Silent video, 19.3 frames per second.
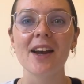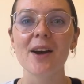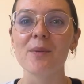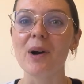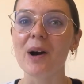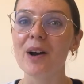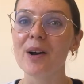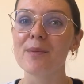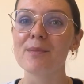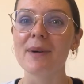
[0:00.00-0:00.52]

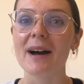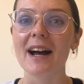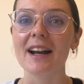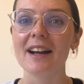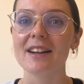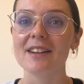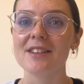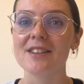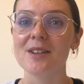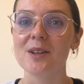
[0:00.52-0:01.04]
Welcome
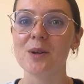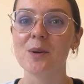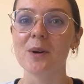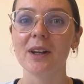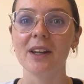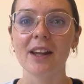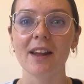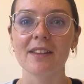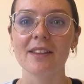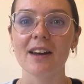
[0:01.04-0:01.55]
back to
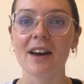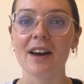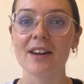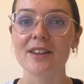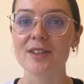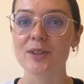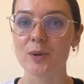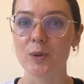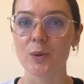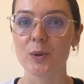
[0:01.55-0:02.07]
another
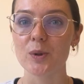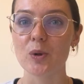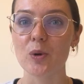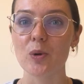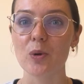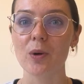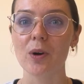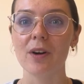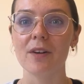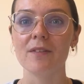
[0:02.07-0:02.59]
School
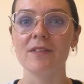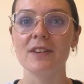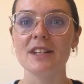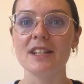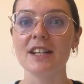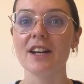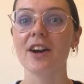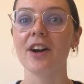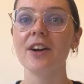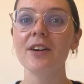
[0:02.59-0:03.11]
Talk
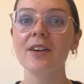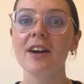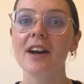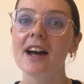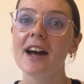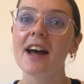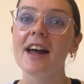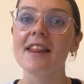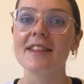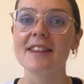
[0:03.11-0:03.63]
video.
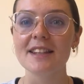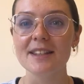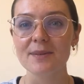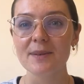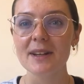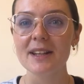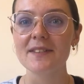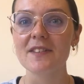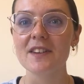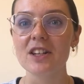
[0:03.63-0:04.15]
This
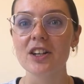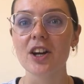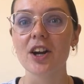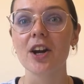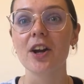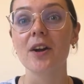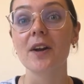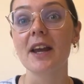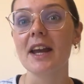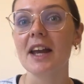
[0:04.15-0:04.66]
week's video
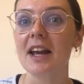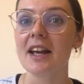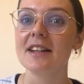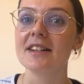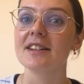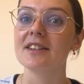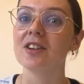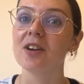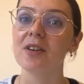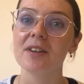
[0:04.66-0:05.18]
is
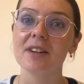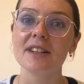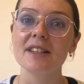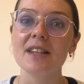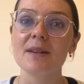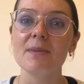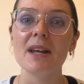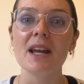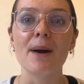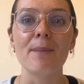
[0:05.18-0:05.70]
going to
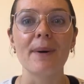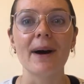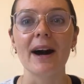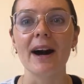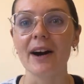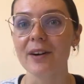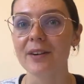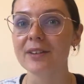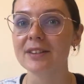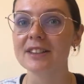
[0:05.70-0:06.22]
be
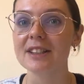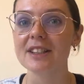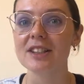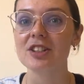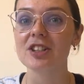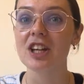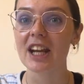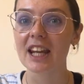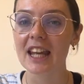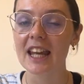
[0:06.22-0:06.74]
about
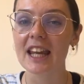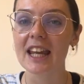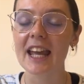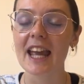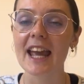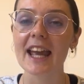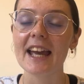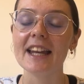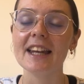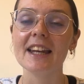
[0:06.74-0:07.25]
checking
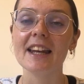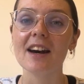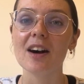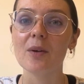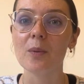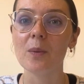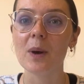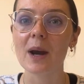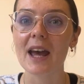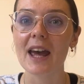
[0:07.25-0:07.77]
in
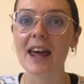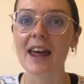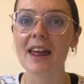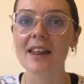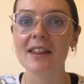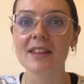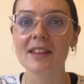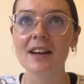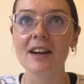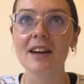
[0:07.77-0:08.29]
with